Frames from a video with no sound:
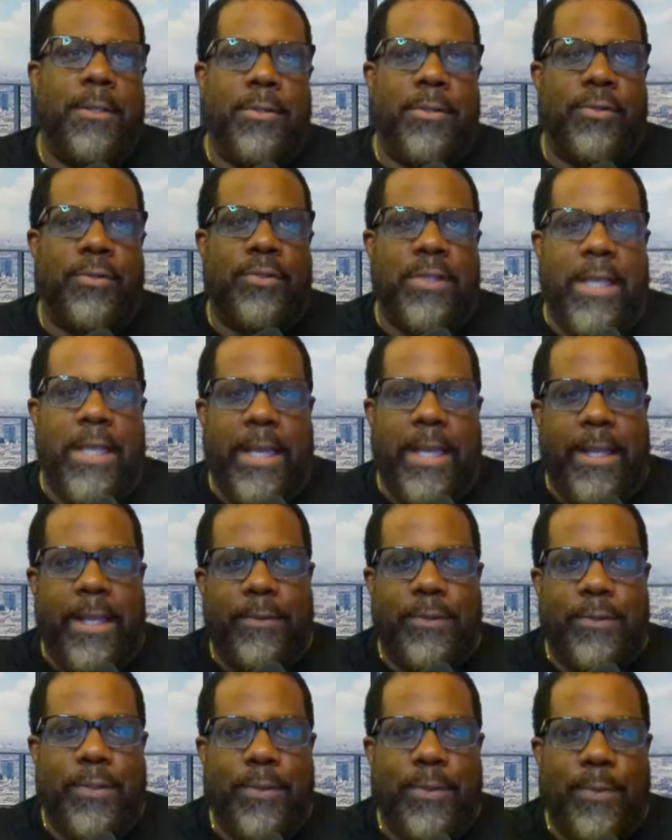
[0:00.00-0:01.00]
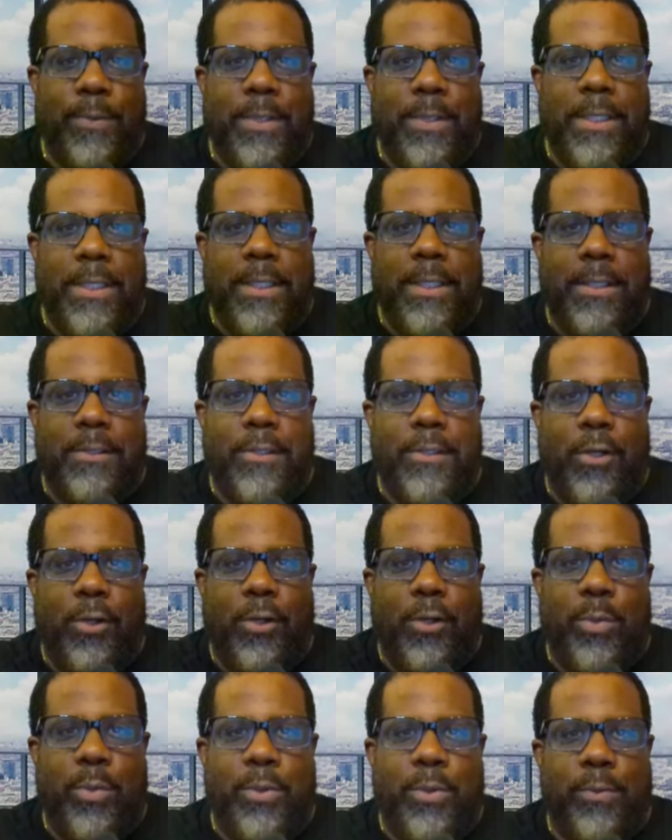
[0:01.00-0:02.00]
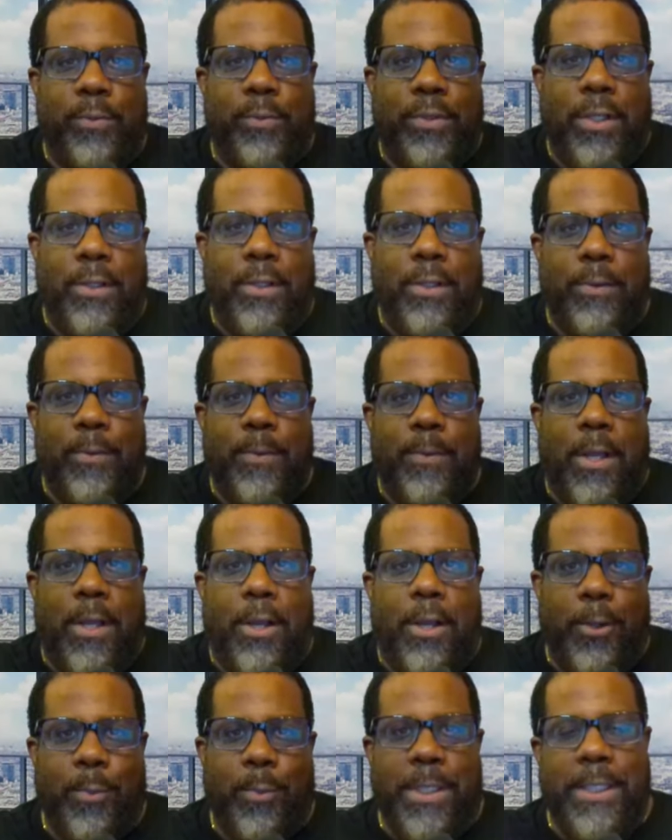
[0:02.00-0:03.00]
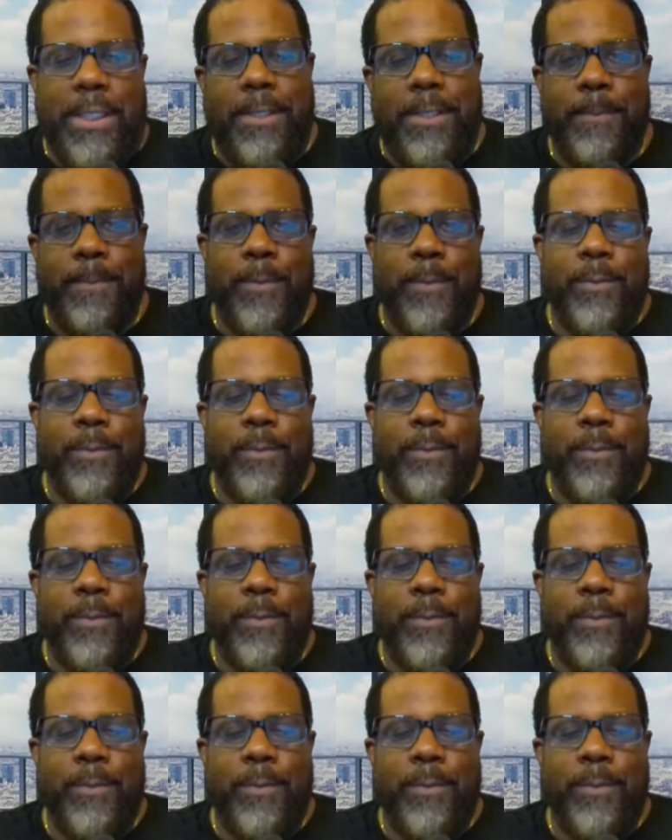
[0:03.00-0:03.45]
shout out to the Turbo Toad Army,